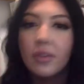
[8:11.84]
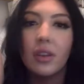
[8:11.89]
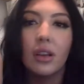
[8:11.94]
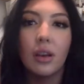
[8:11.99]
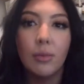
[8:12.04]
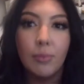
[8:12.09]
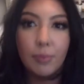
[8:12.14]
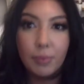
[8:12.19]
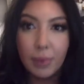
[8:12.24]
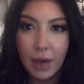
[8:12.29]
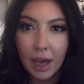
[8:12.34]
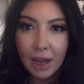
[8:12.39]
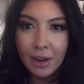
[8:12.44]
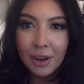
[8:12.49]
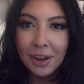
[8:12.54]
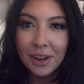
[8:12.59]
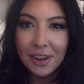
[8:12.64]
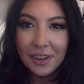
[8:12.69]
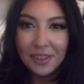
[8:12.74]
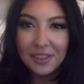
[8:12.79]
A
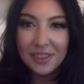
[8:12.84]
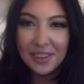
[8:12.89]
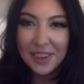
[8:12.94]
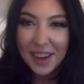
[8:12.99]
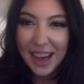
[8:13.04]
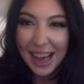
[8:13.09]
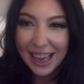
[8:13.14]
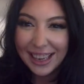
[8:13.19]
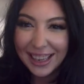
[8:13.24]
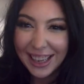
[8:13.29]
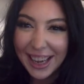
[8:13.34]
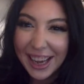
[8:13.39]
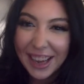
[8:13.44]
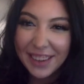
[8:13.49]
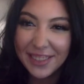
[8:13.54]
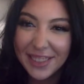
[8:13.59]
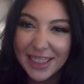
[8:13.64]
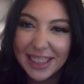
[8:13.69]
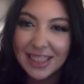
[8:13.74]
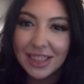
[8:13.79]
bottle of vodka
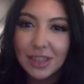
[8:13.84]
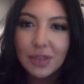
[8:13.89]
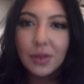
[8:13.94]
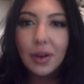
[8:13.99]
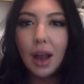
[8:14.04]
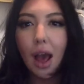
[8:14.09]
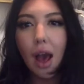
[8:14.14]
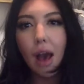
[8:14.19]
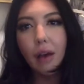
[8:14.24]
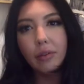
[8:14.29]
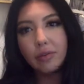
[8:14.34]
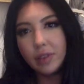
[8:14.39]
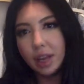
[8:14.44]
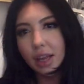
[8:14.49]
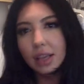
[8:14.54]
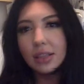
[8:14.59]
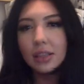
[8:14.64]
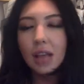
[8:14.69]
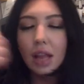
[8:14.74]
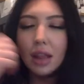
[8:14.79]
every 2.5
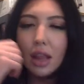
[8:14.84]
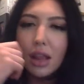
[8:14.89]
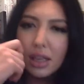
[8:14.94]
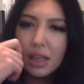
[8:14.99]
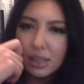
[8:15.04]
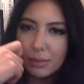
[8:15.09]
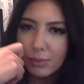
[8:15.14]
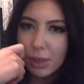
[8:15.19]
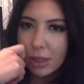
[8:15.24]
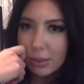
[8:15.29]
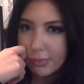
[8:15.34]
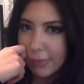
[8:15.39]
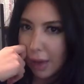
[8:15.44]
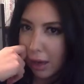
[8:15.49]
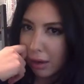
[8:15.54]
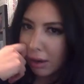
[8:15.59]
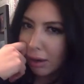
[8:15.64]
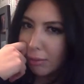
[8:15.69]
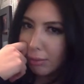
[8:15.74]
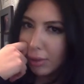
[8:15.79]
days. Not that that's much
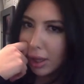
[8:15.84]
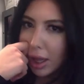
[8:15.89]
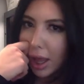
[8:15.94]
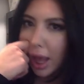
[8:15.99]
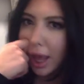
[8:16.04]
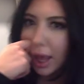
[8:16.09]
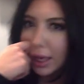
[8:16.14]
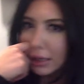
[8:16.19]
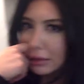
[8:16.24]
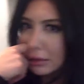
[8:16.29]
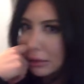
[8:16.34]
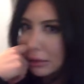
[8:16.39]
better, but, like,